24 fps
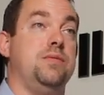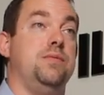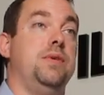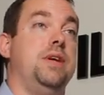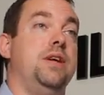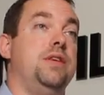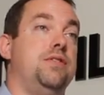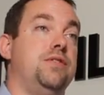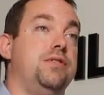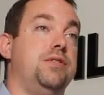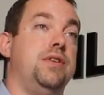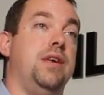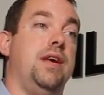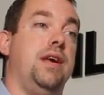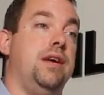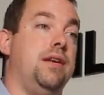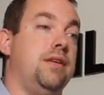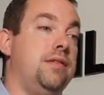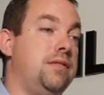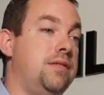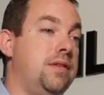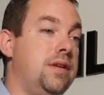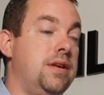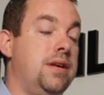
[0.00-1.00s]
We
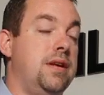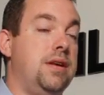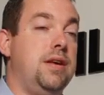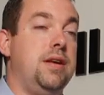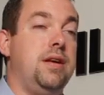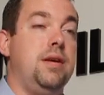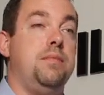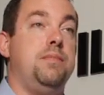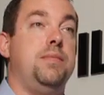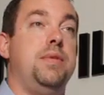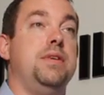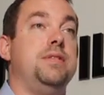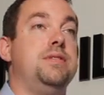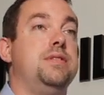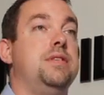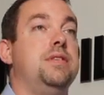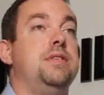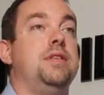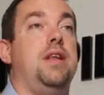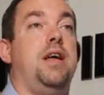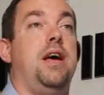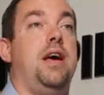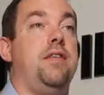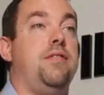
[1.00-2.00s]
understand
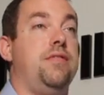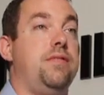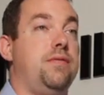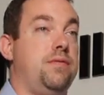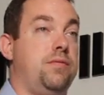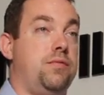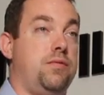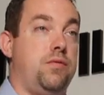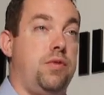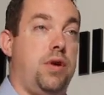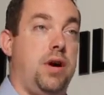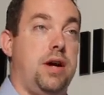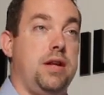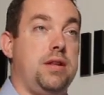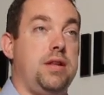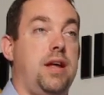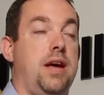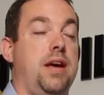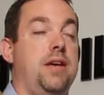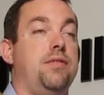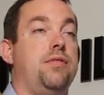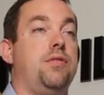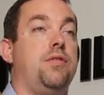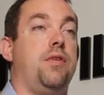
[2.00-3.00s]
piston life, rod
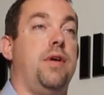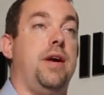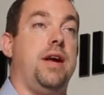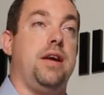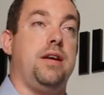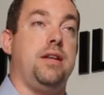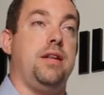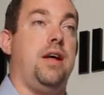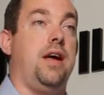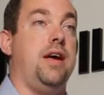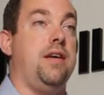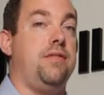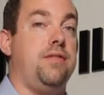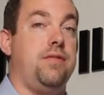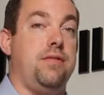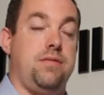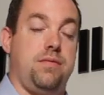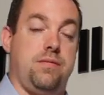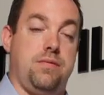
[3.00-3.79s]
life, crank life.